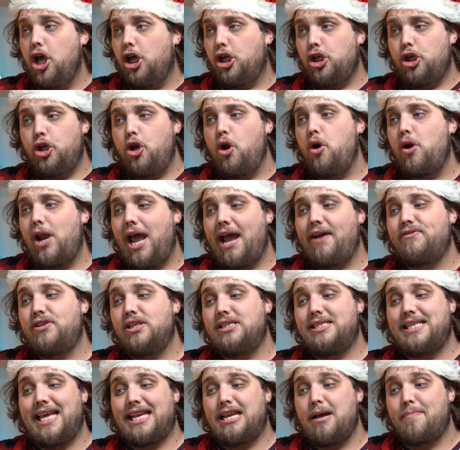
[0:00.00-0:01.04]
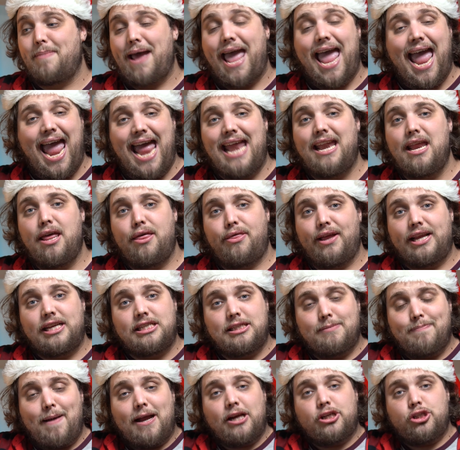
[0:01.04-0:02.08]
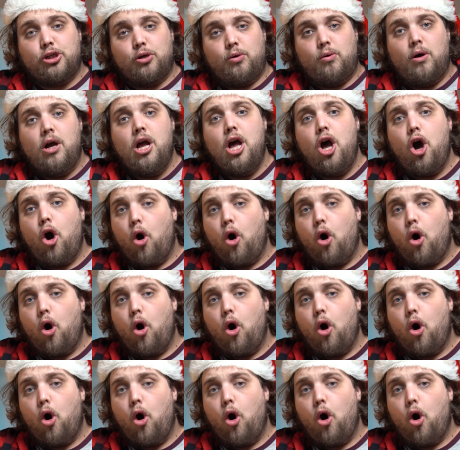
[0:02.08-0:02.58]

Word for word: You don't have to set up anything special.